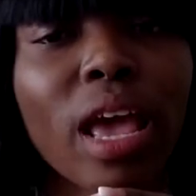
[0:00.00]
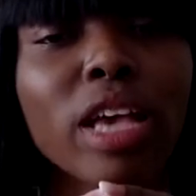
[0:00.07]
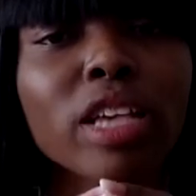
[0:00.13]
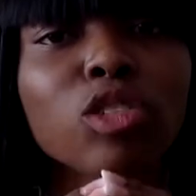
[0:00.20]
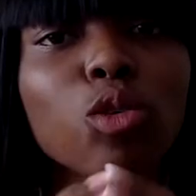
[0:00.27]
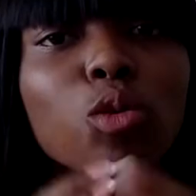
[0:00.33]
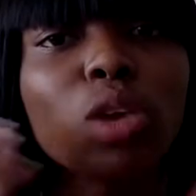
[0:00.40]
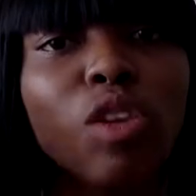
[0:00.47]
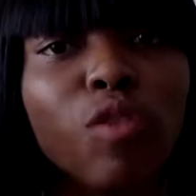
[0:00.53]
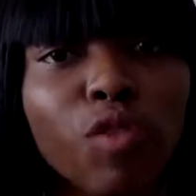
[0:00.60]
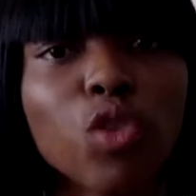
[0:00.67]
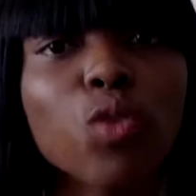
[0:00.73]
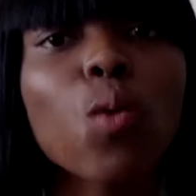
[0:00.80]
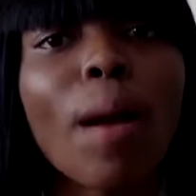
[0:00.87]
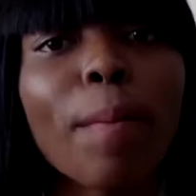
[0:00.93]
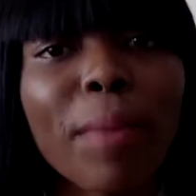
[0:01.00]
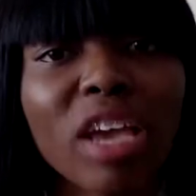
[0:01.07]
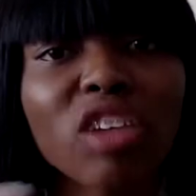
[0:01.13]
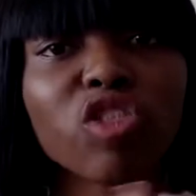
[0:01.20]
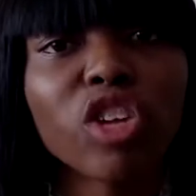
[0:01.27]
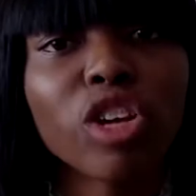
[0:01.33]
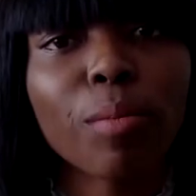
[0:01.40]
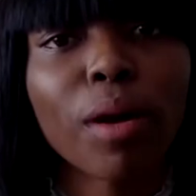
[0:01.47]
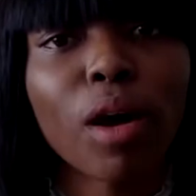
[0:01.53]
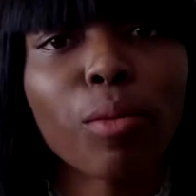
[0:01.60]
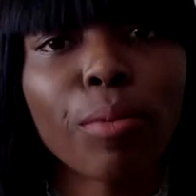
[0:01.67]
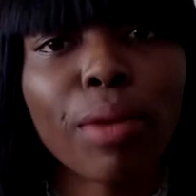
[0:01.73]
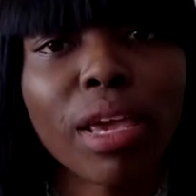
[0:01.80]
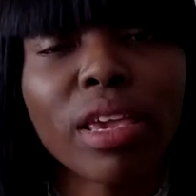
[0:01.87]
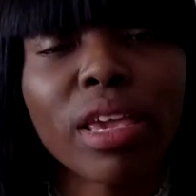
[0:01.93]
So if you are passionate about
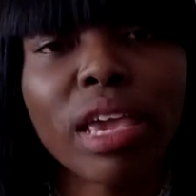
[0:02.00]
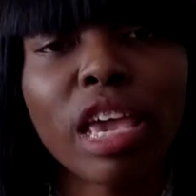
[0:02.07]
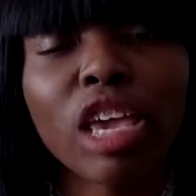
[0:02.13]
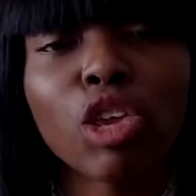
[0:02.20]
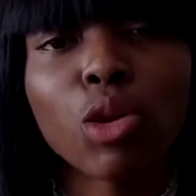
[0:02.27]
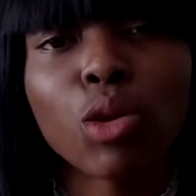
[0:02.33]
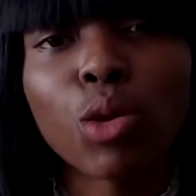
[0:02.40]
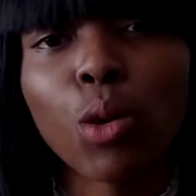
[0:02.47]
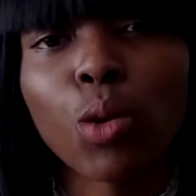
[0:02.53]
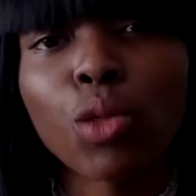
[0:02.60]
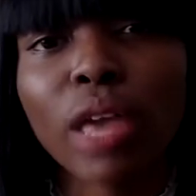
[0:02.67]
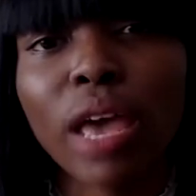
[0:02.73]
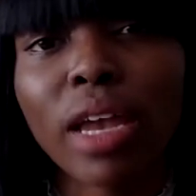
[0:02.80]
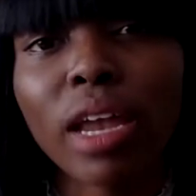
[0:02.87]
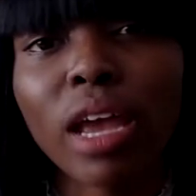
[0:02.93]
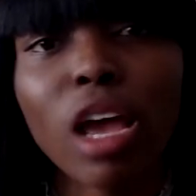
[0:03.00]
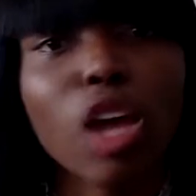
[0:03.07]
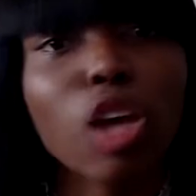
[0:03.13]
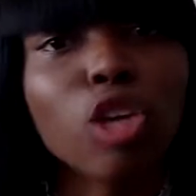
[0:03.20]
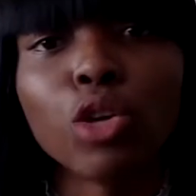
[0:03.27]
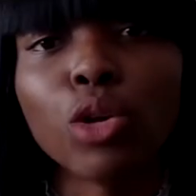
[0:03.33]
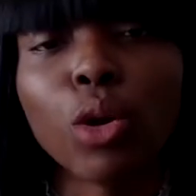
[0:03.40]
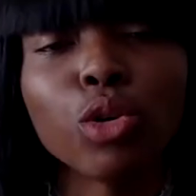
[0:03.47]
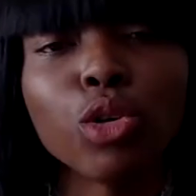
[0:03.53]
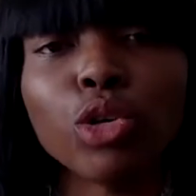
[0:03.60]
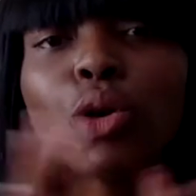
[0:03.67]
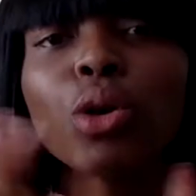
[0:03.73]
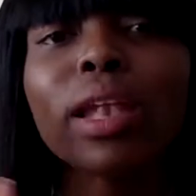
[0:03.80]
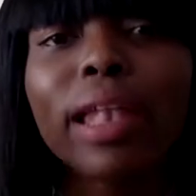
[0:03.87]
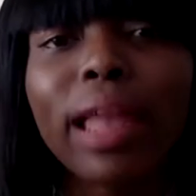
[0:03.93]
baking and you know that you know you
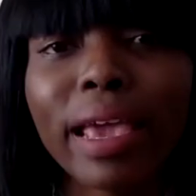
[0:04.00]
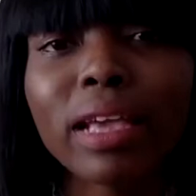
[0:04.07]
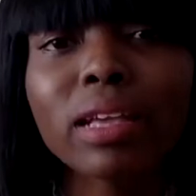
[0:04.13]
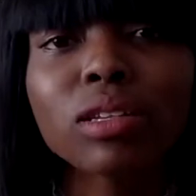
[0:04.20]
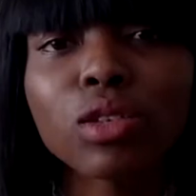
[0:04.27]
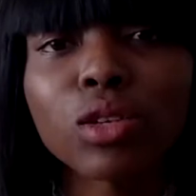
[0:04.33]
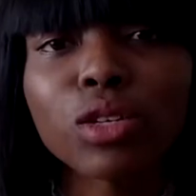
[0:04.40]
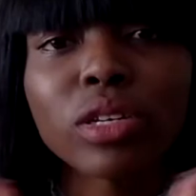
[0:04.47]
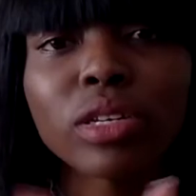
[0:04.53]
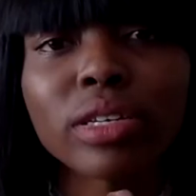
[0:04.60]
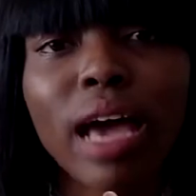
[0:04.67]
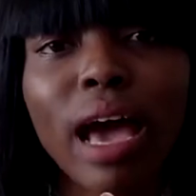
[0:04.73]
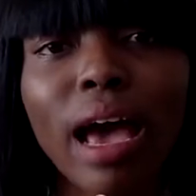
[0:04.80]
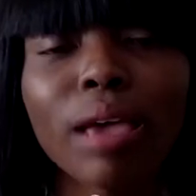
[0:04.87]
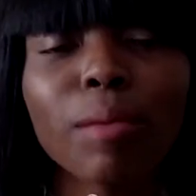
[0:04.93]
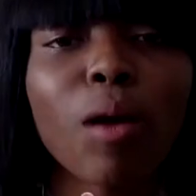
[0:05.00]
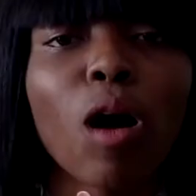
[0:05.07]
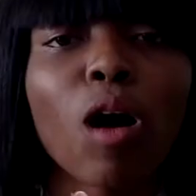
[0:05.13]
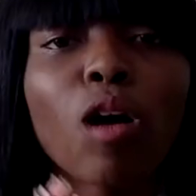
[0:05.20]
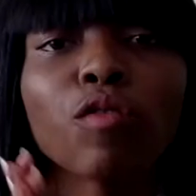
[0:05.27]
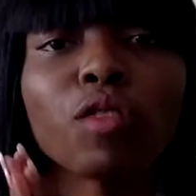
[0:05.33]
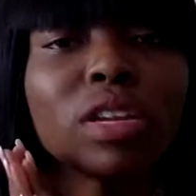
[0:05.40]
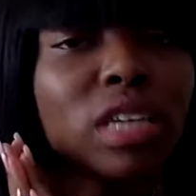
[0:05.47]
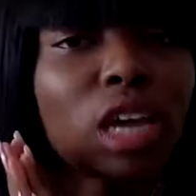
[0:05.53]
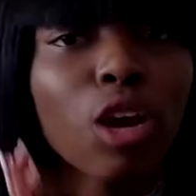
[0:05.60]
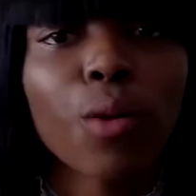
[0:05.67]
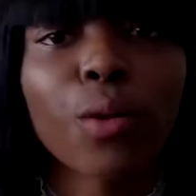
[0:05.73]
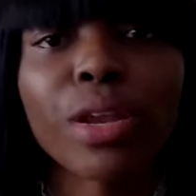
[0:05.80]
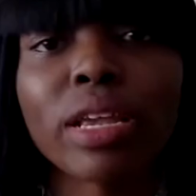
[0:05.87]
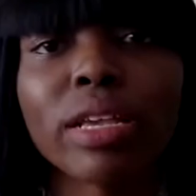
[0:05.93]
don't like a certain type of
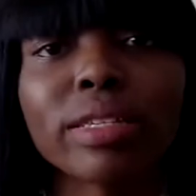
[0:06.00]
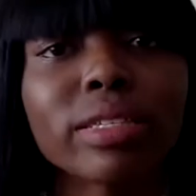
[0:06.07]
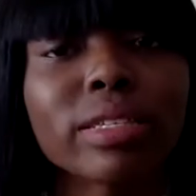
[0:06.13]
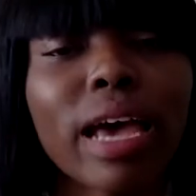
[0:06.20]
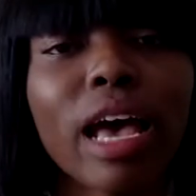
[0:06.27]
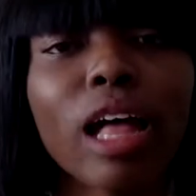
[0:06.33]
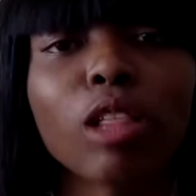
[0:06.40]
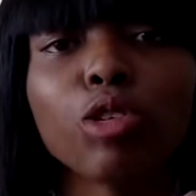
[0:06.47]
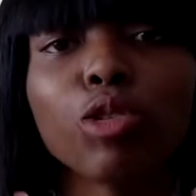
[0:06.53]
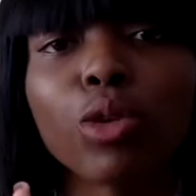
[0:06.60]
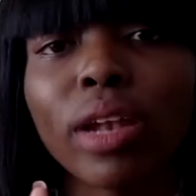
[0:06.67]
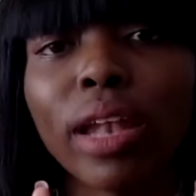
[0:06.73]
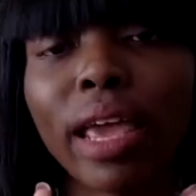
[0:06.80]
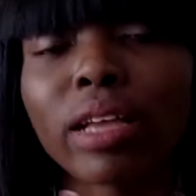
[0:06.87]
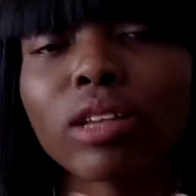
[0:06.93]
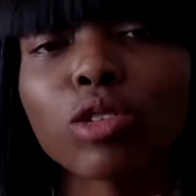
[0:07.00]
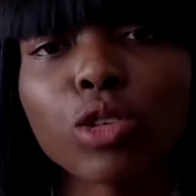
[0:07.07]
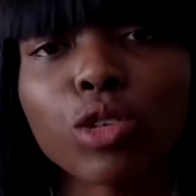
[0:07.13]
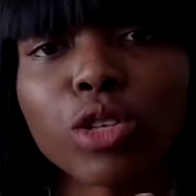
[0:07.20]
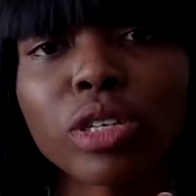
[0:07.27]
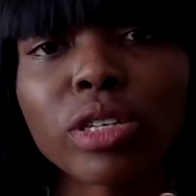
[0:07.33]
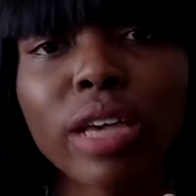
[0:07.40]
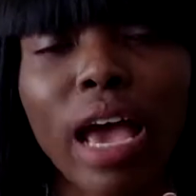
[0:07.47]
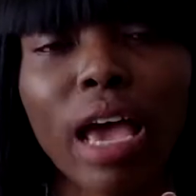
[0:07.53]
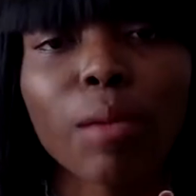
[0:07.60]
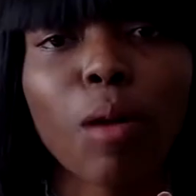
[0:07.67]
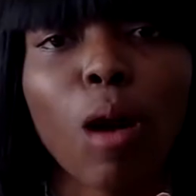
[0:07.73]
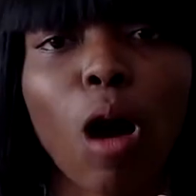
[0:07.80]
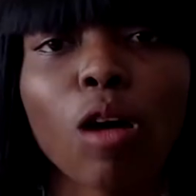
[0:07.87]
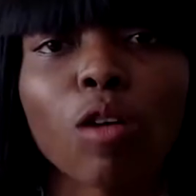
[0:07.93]
decorating style, you don't like a certain type
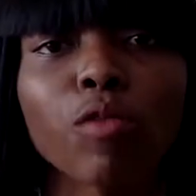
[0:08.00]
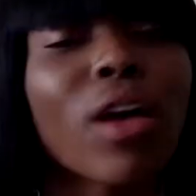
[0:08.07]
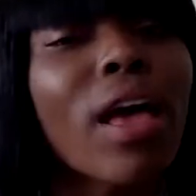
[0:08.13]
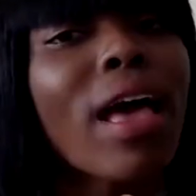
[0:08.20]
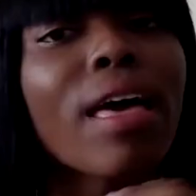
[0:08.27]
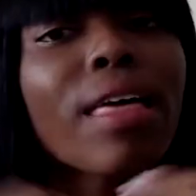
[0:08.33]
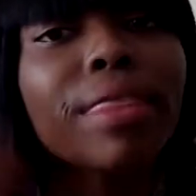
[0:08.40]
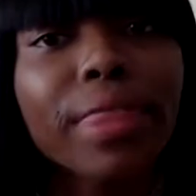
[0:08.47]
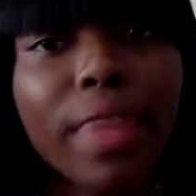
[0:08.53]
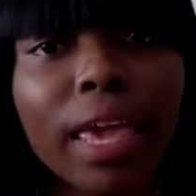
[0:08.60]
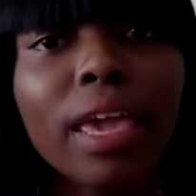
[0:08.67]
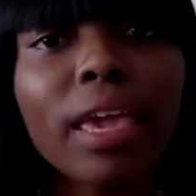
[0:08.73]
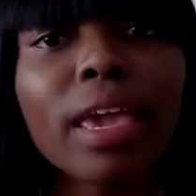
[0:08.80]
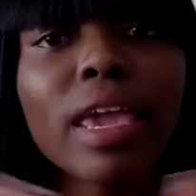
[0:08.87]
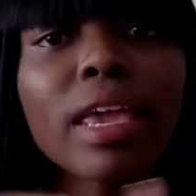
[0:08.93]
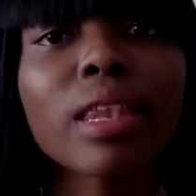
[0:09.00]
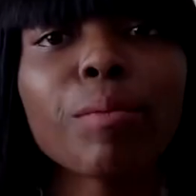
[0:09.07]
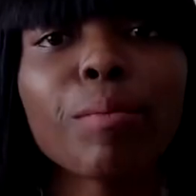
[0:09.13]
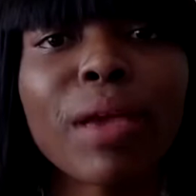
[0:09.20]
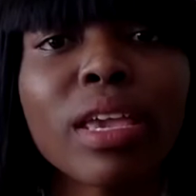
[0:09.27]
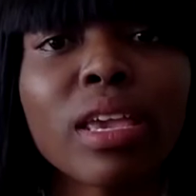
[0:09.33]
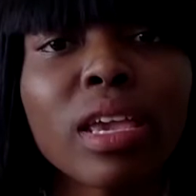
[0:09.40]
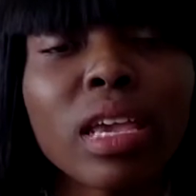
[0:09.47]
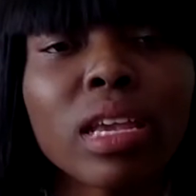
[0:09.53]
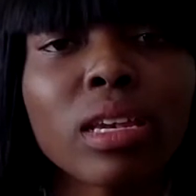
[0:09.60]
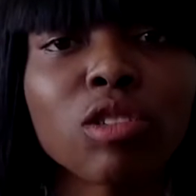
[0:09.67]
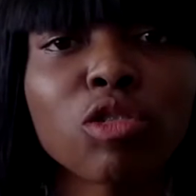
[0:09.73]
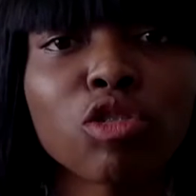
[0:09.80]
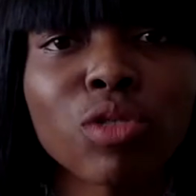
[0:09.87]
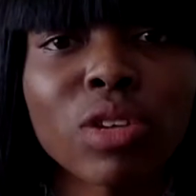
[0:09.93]
of thing in the baking
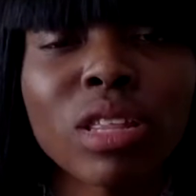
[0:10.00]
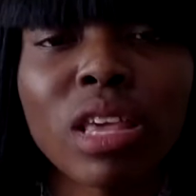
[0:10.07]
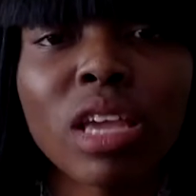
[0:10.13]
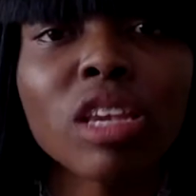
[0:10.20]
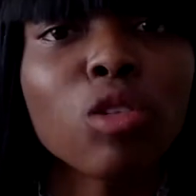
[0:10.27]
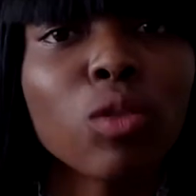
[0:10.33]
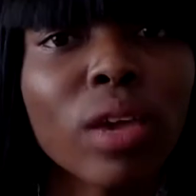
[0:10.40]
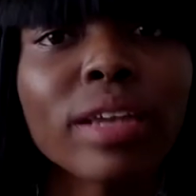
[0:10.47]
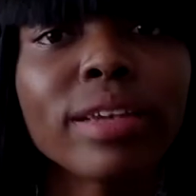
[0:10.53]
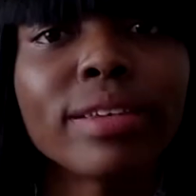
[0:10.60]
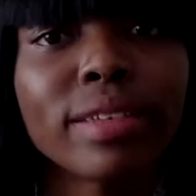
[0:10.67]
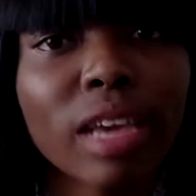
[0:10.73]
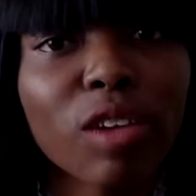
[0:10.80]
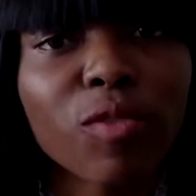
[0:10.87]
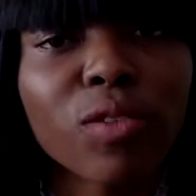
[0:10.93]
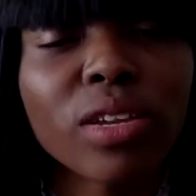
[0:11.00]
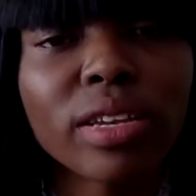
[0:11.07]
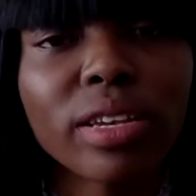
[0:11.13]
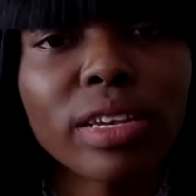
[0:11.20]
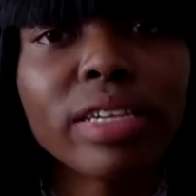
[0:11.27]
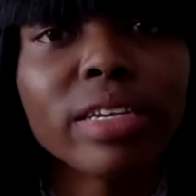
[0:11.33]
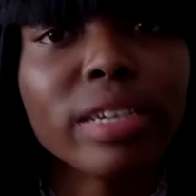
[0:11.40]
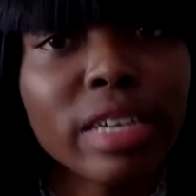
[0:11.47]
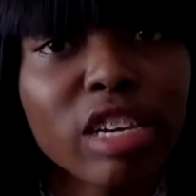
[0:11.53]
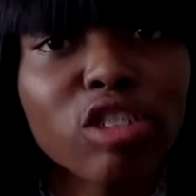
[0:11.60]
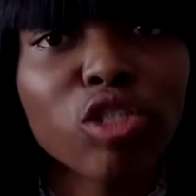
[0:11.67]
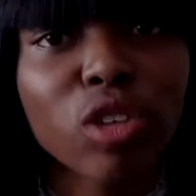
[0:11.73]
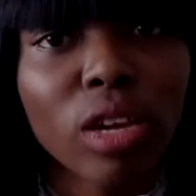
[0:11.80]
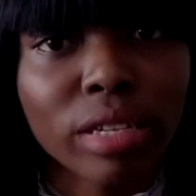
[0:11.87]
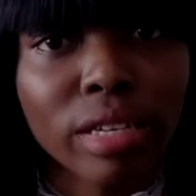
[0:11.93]
industry, then you can definitely
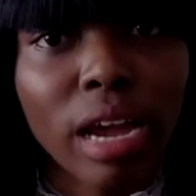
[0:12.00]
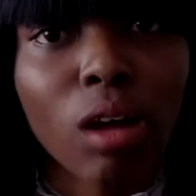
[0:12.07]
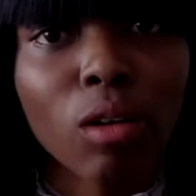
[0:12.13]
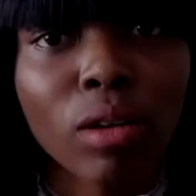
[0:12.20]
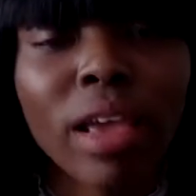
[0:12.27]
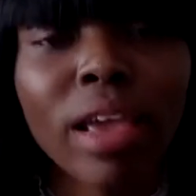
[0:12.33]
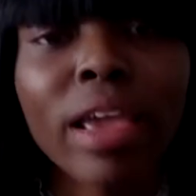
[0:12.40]
niche down.